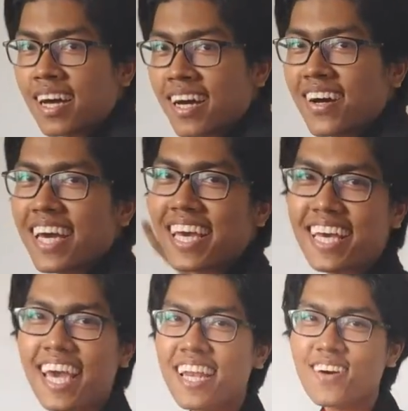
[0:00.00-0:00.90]

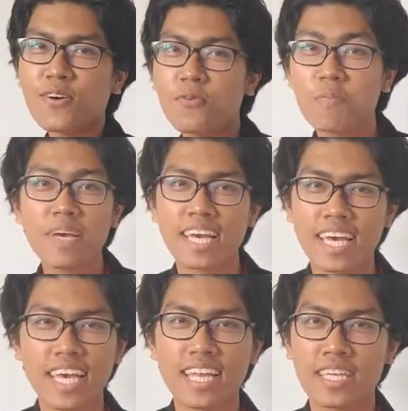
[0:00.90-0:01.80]
Hi, hello, we back
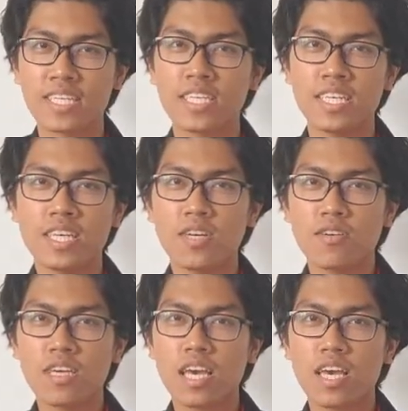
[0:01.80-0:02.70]
again.
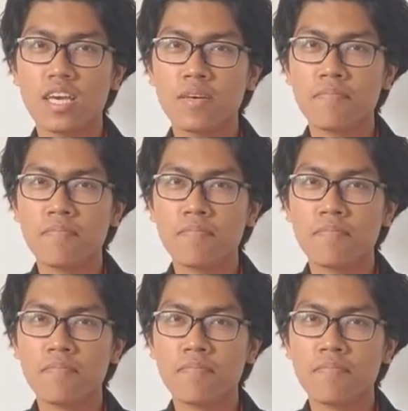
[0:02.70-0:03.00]
Okay,